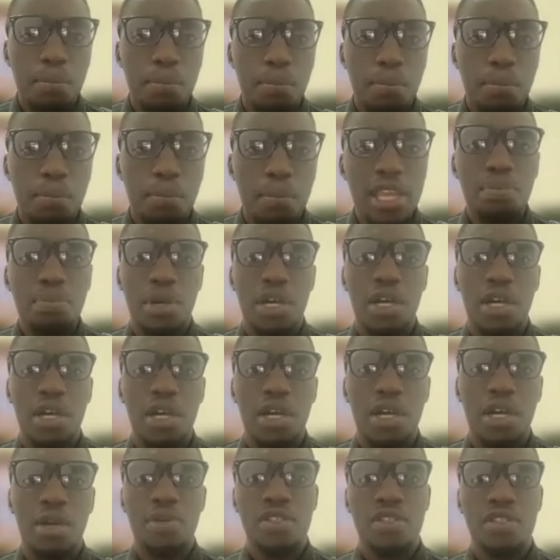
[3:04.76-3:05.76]
the
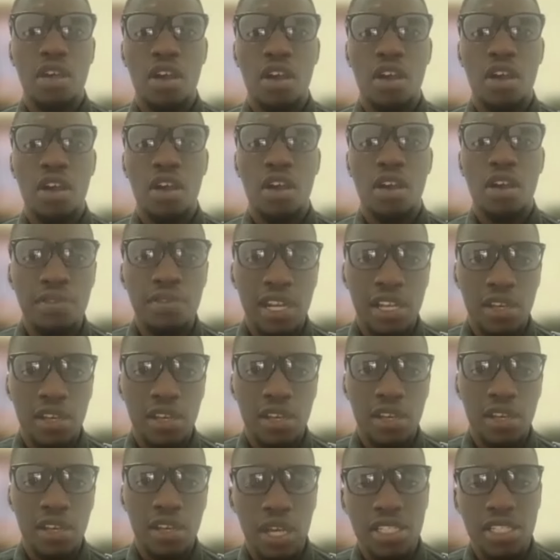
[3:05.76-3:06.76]
main purpose of the
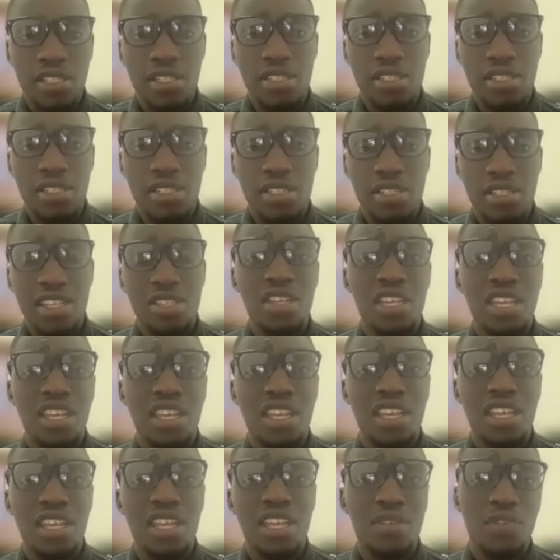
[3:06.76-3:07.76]
evaluations is
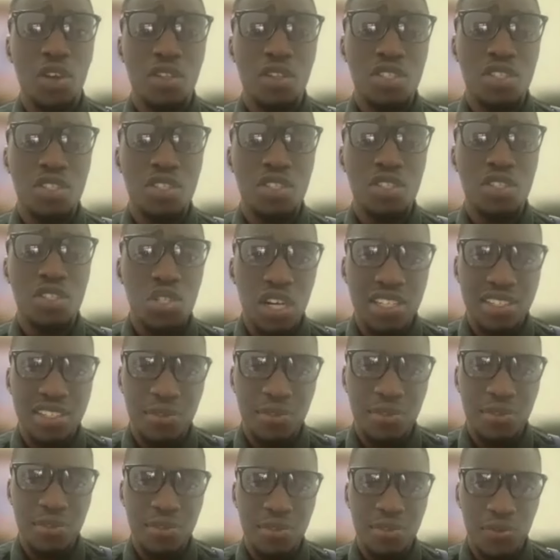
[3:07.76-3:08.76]
to give
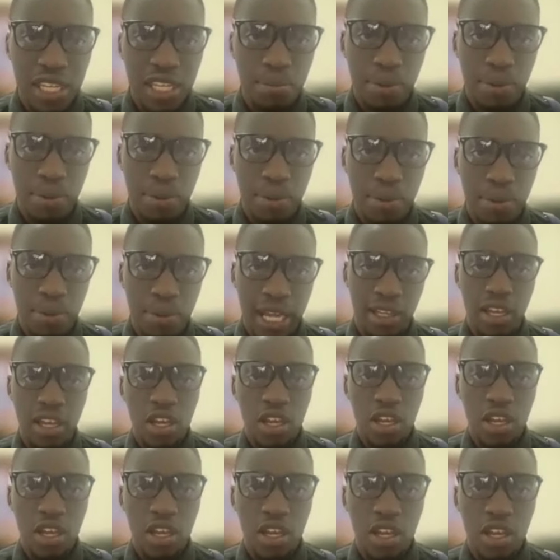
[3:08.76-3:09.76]
constructive feedback
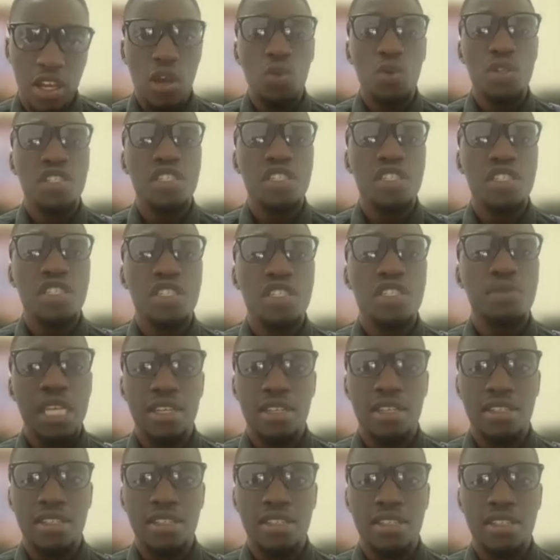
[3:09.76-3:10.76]
to our
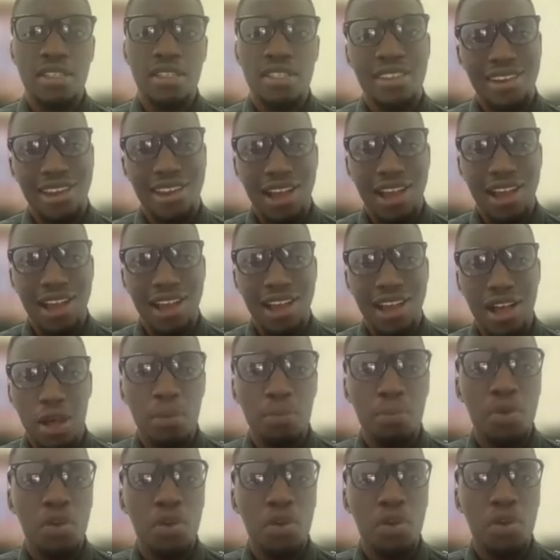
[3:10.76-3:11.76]
speakers that can
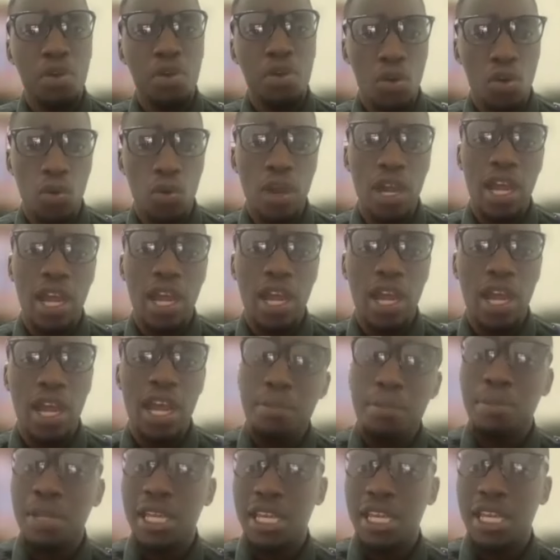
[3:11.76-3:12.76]
help them grow
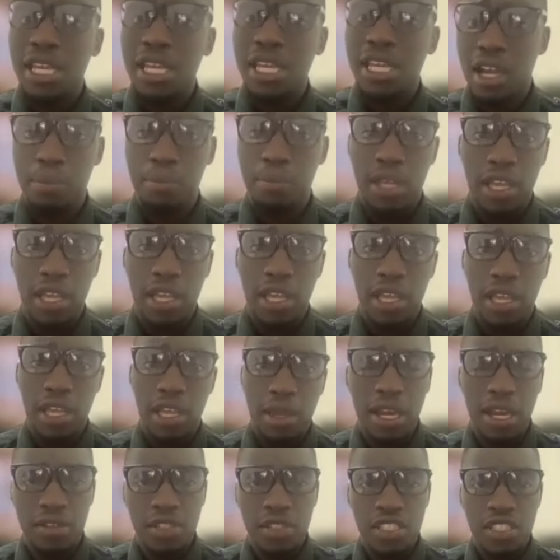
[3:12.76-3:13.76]
and become
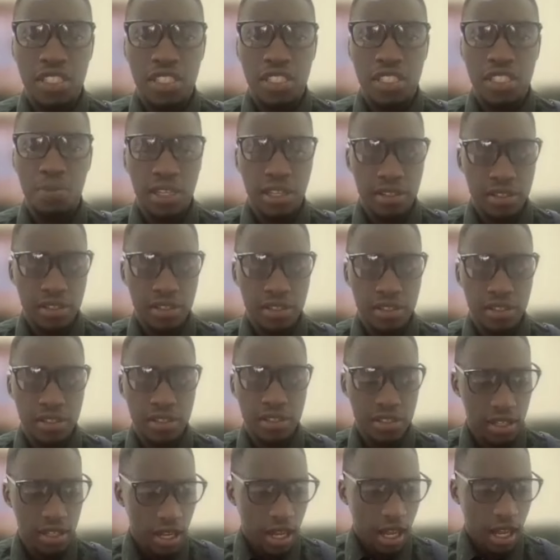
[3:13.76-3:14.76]
better
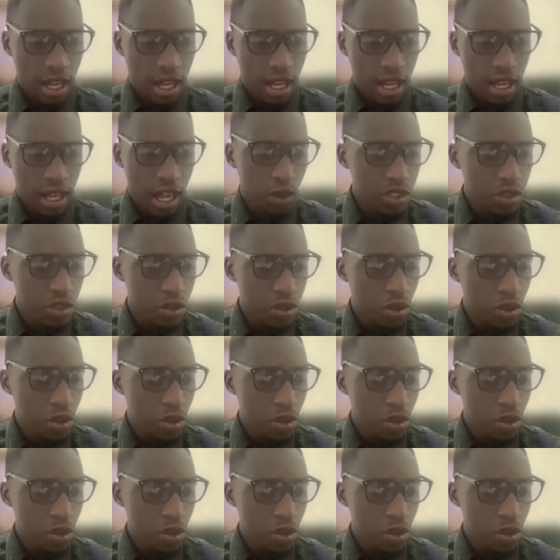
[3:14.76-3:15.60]
speakers. I want